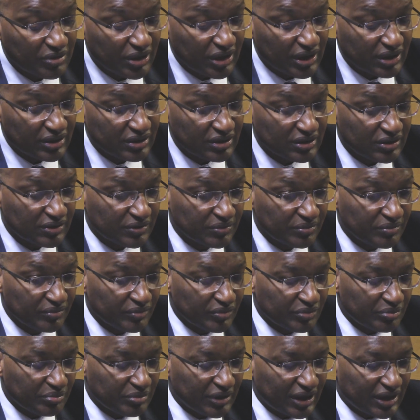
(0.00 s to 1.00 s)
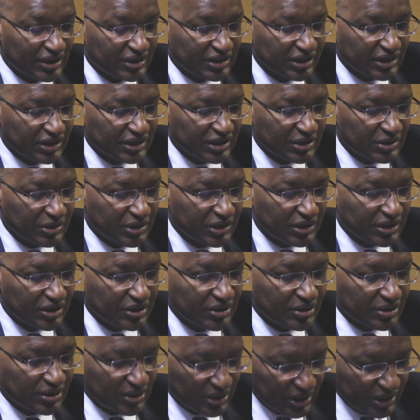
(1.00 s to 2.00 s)
that. But I think
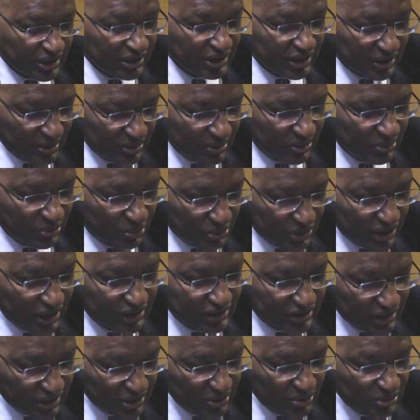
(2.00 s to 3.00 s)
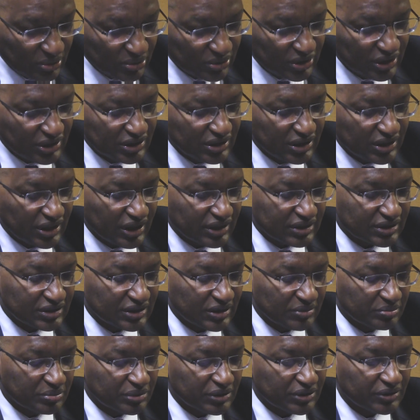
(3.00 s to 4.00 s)
that are included in that
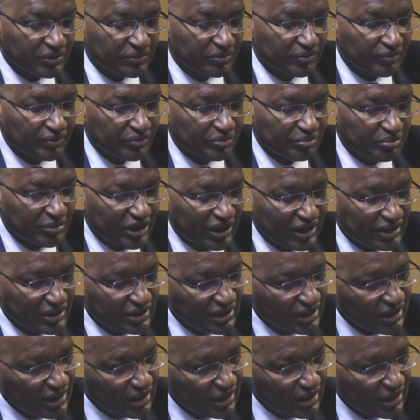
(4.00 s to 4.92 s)
number. But I think